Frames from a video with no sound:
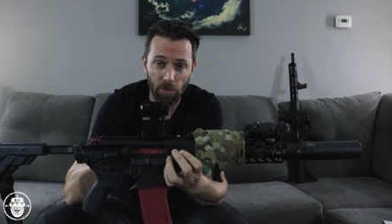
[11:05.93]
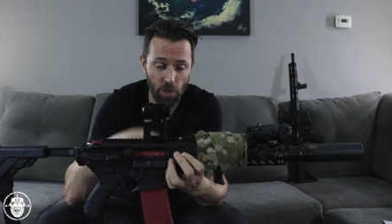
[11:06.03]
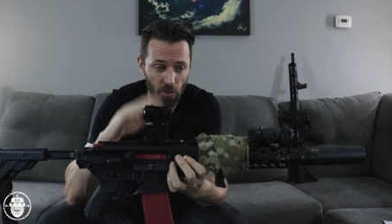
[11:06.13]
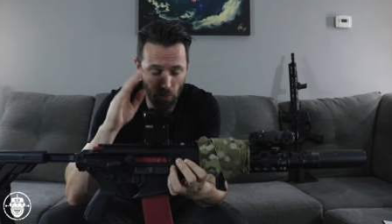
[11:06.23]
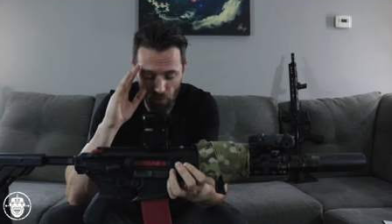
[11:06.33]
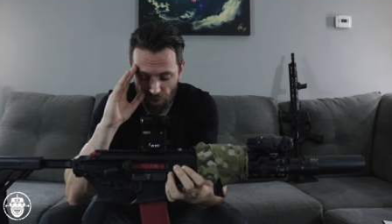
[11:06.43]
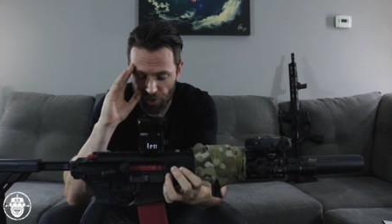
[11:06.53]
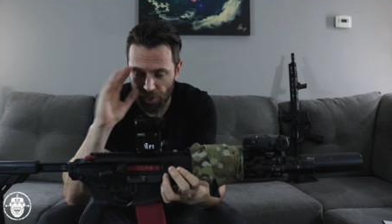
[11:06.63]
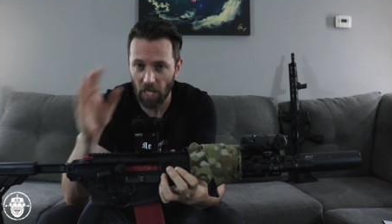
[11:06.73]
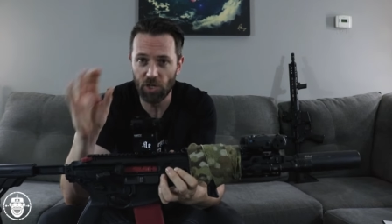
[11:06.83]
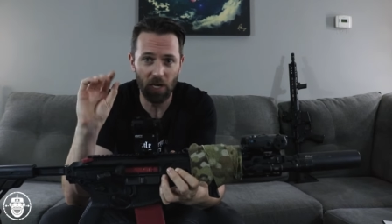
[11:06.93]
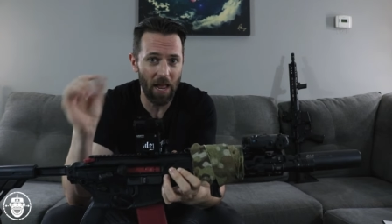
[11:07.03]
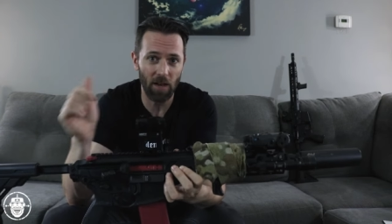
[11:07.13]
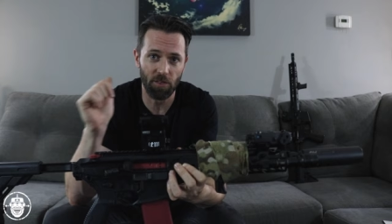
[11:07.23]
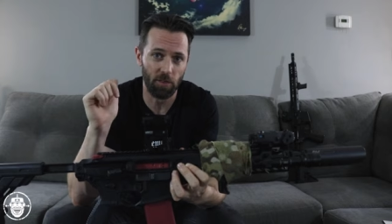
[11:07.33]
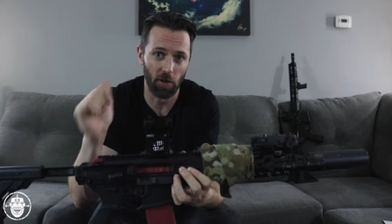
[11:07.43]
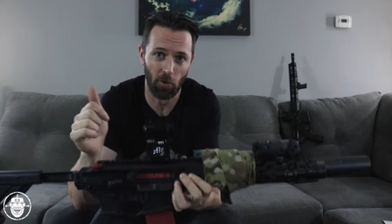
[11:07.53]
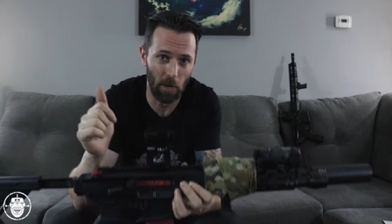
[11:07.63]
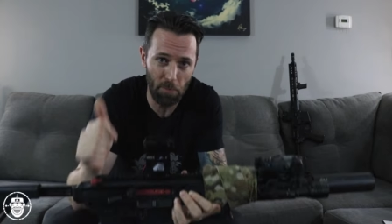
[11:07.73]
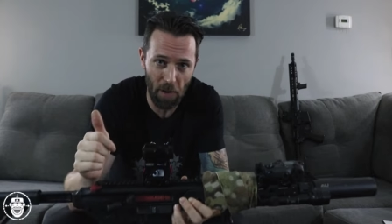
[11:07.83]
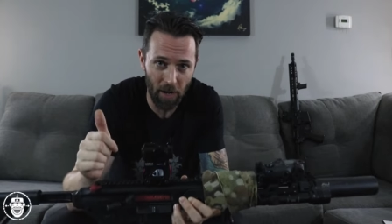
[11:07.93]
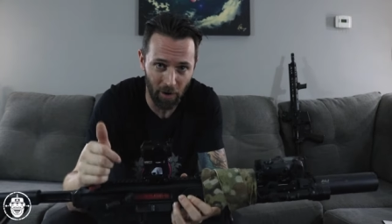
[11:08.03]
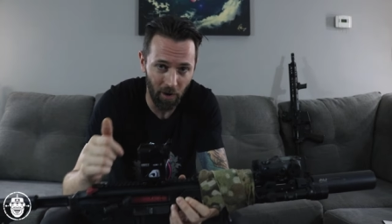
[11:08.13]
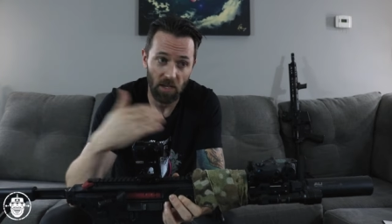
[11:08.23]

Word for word: to such an nth degree better,